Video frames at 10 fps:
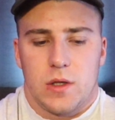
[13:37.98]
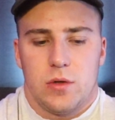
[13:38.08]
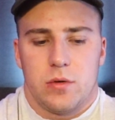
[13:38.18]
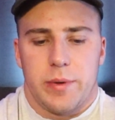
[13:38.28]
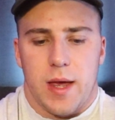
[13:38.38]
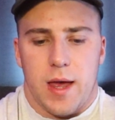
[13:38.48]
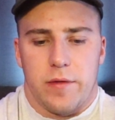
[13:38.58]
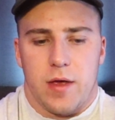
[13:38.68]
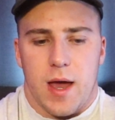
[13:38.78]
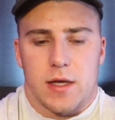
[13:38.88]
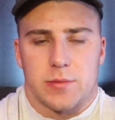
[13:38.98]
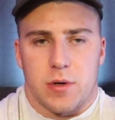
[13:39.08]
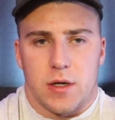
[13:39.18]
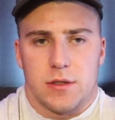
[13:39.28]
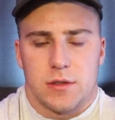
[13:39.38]
you will pay a heavy ass
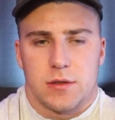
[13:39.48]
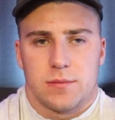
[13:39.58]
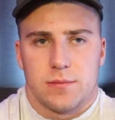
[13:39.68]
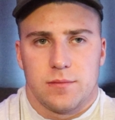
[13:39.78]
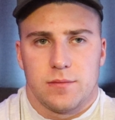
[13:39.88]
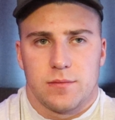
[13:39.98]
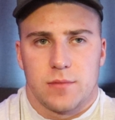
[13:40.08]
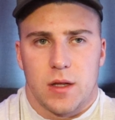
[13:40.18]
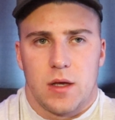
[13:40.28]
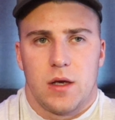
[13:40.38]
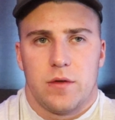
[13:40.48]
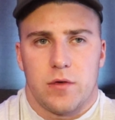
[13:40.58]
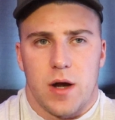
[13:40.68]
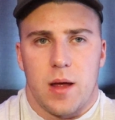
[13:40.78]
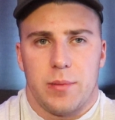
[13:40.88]
price
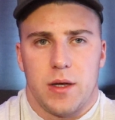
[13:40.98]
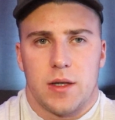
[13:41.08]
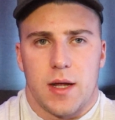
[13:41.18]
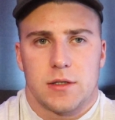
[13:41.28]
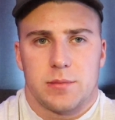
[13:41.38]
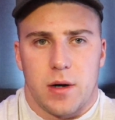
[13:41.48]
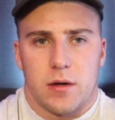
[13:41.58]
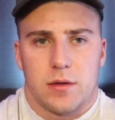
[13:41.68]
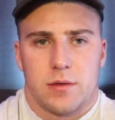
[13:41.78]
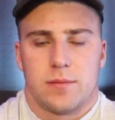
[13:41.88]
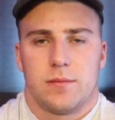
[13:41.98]
for not being that smart.